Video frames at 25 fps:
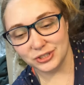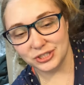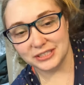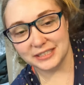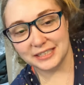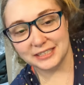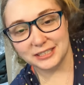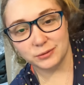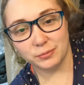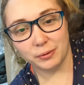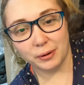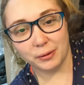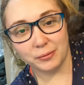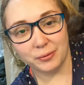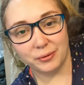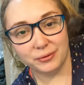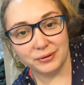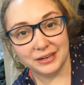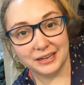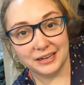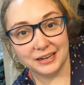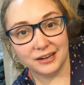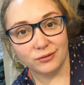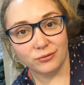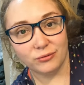She said she probably won't
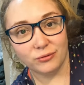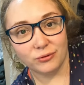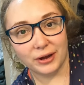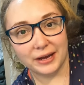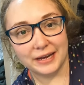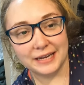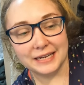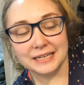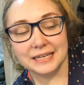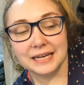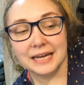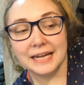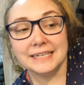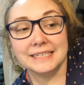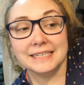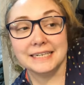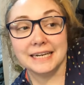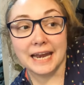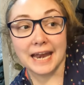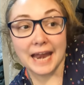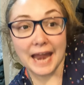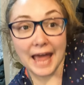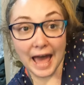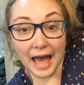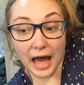need it right
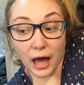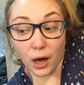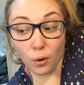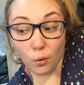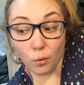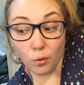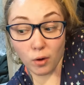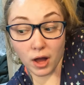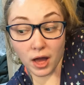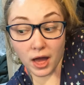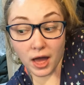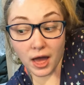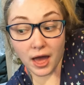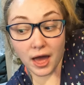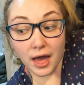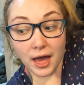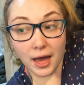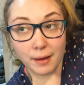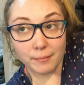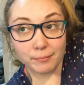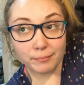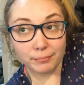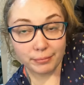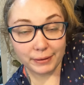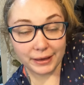now
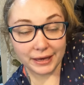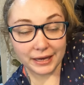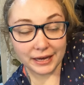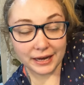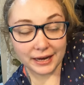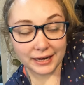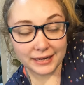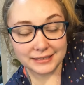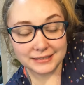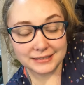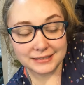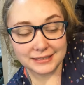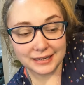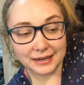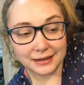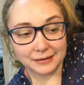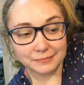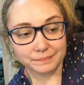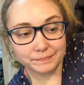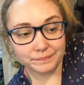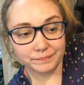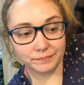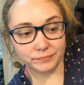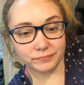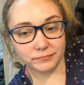because
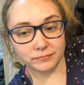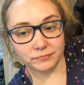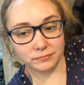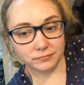um,